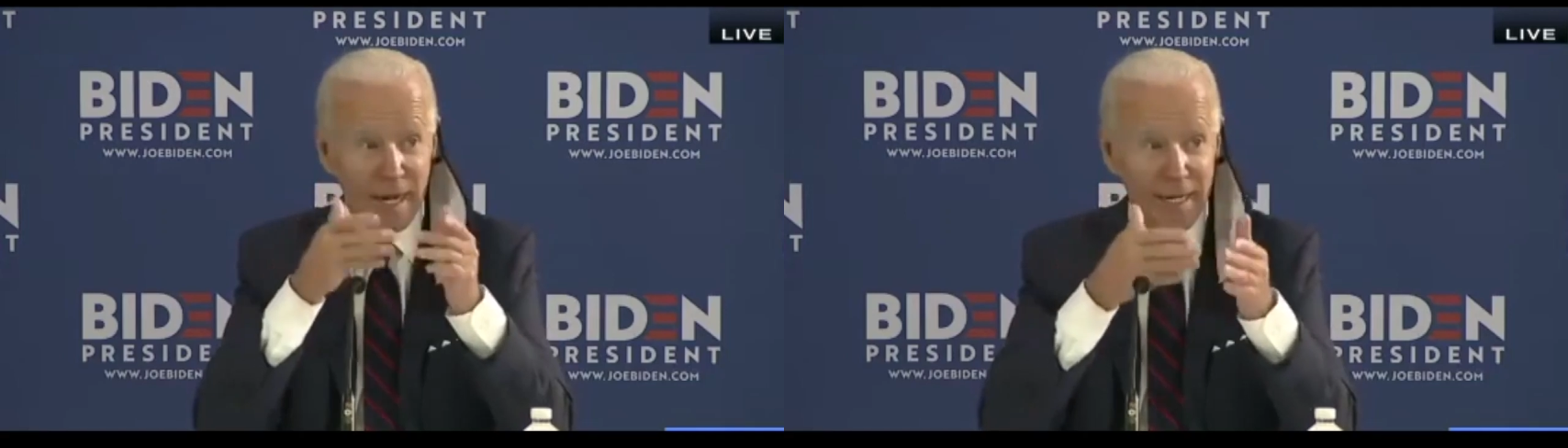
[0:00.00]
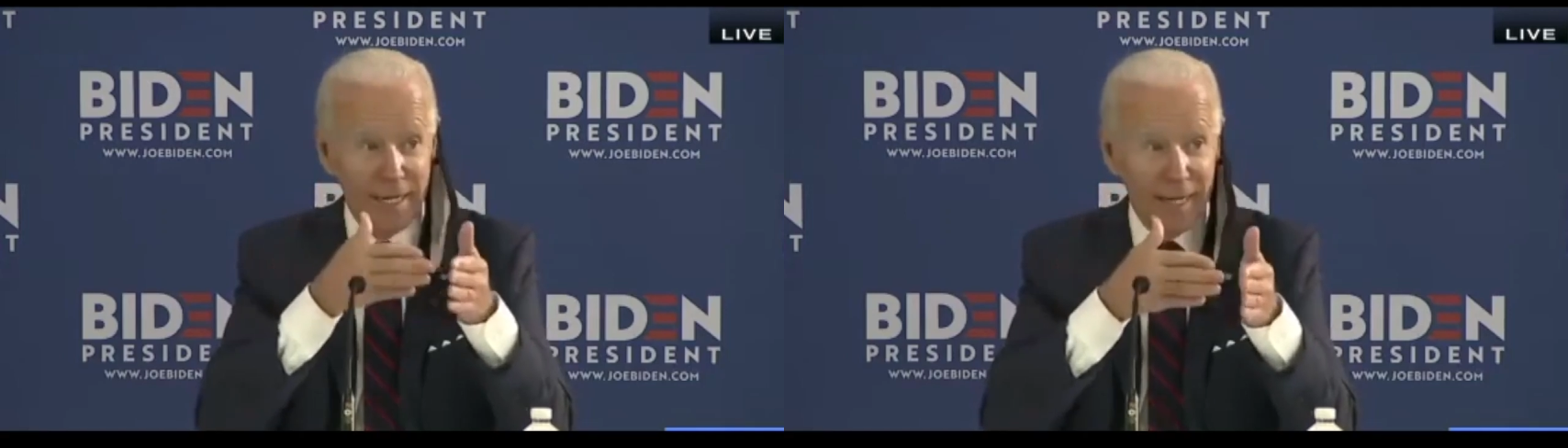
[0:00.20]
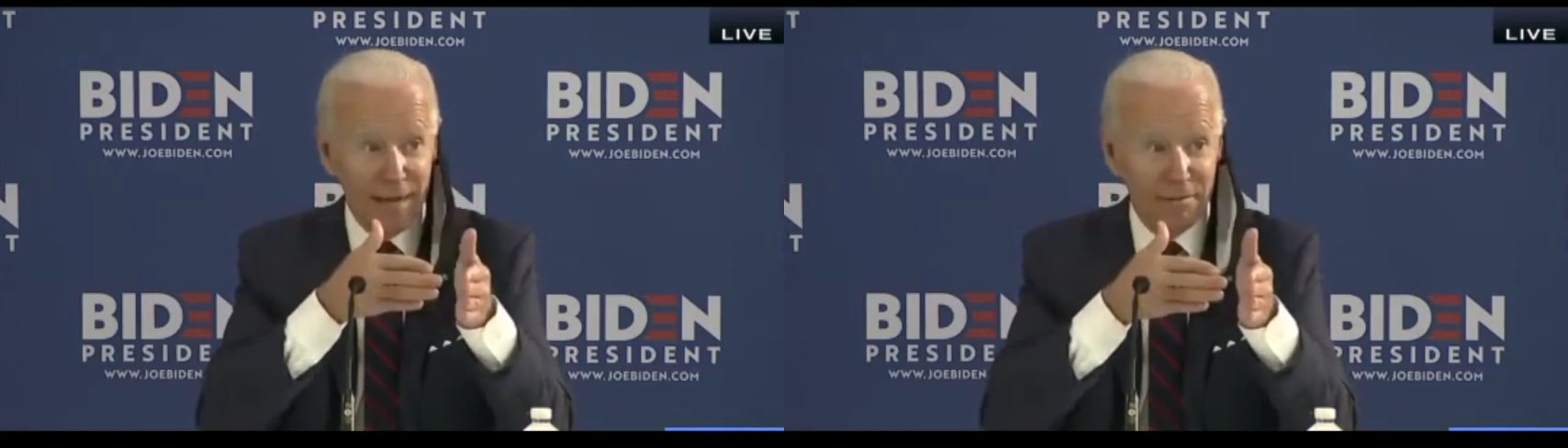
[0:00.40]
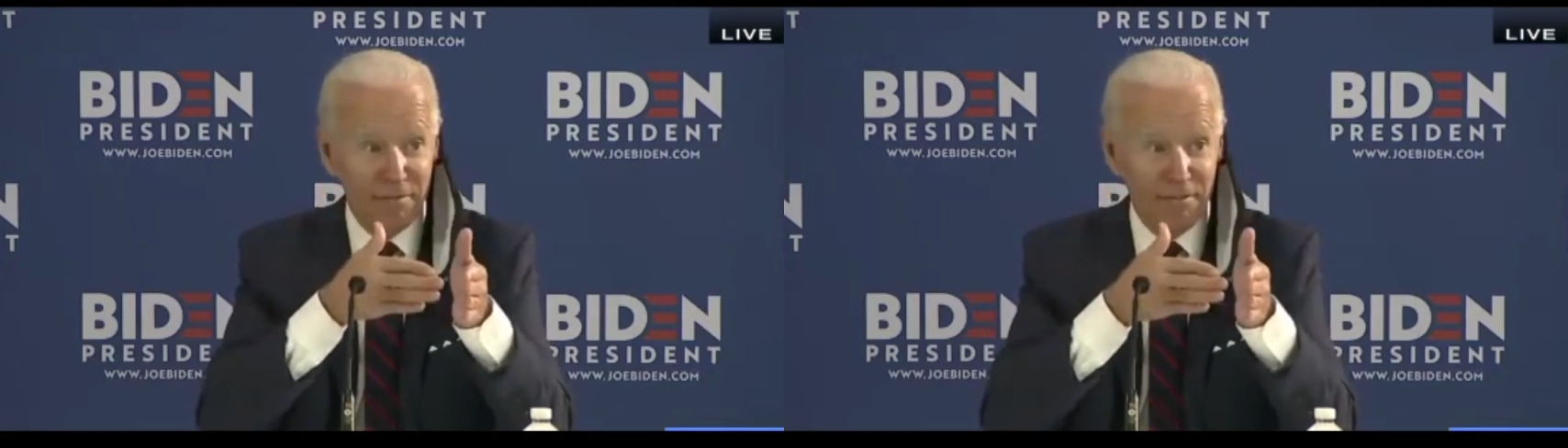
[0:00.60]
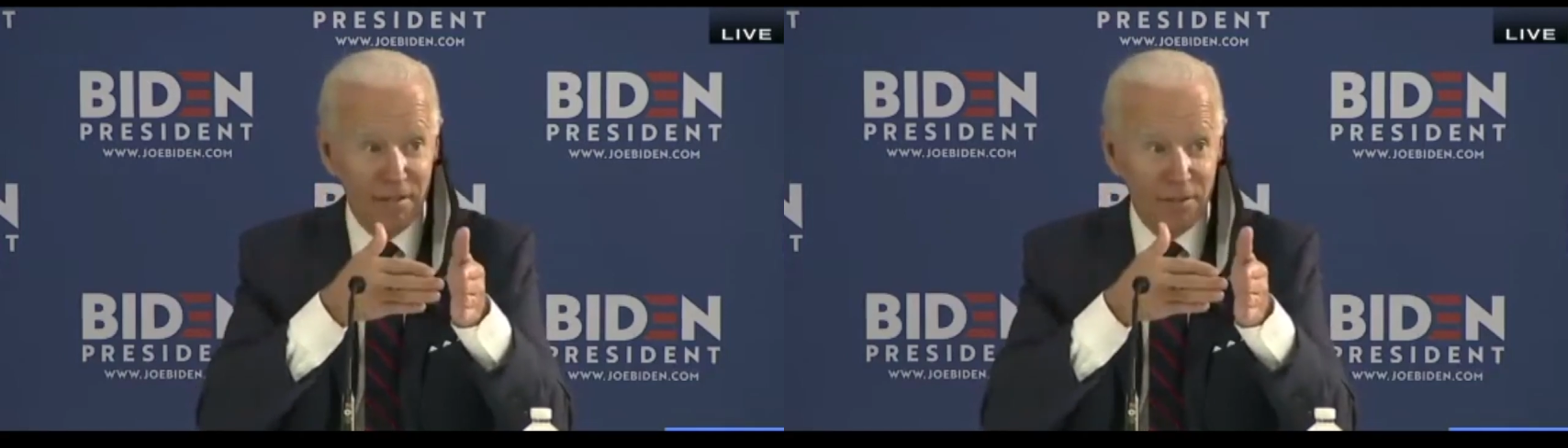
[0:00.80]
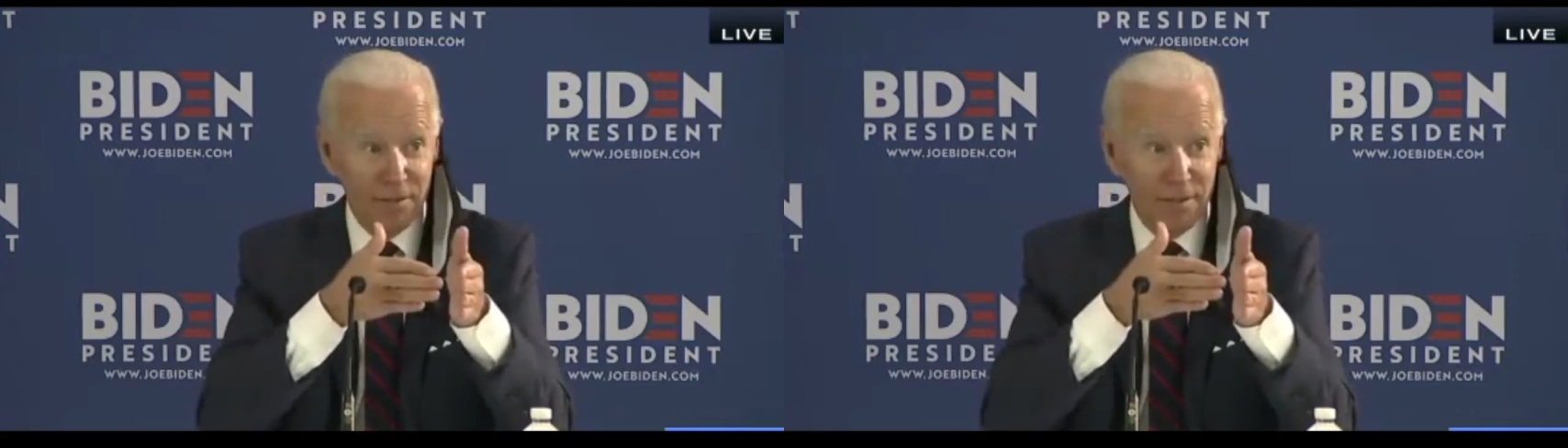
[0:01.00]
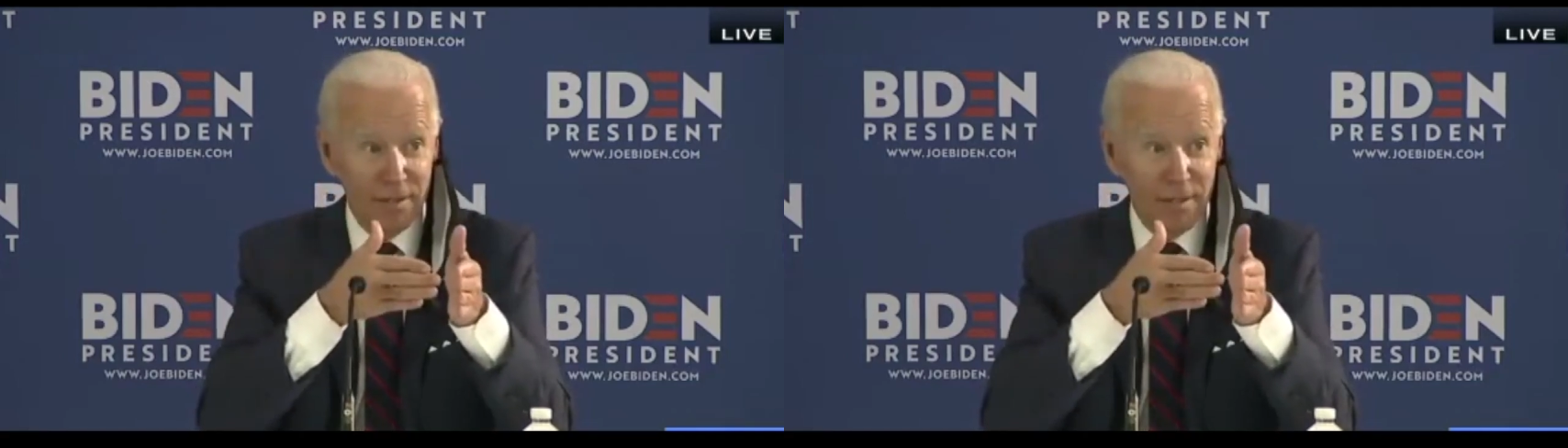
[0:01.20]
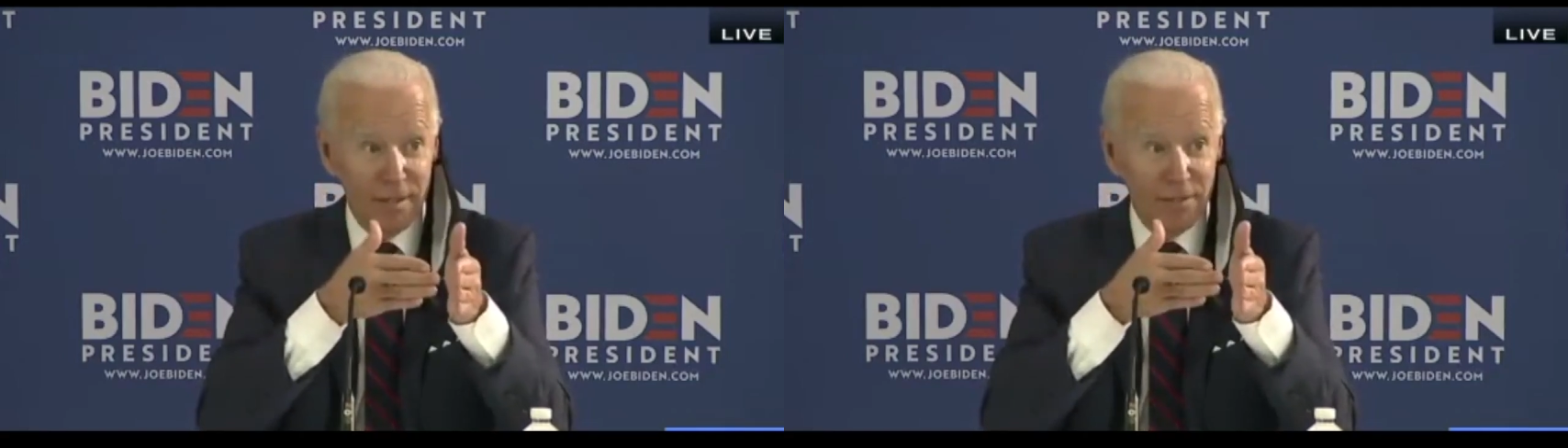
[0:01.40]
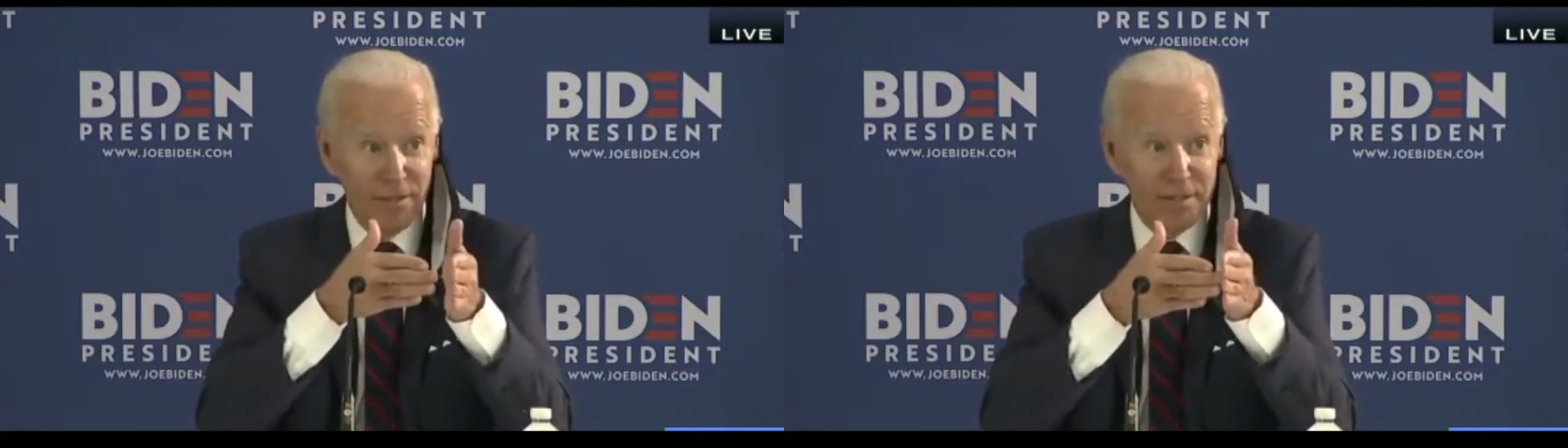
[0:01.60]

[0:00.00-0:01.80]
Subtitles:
I can have it filled. Mm-hmm.